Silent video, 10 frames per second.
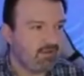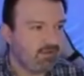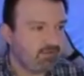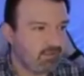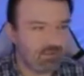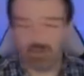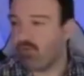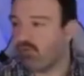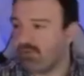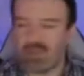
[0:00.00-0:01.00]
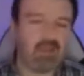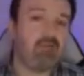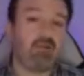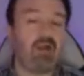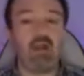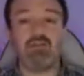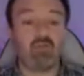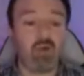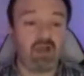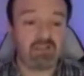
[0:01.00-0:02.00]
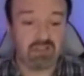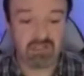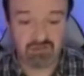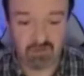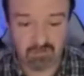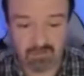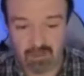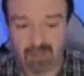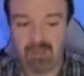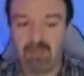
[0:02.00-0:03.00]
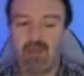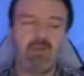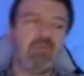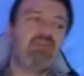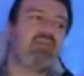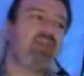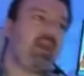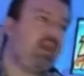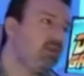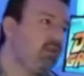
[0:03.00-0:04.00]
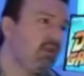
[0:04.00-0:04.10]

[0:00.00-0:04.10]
So if you're withholding, if right now you're watching this stream and you're like, I want to wait till the end.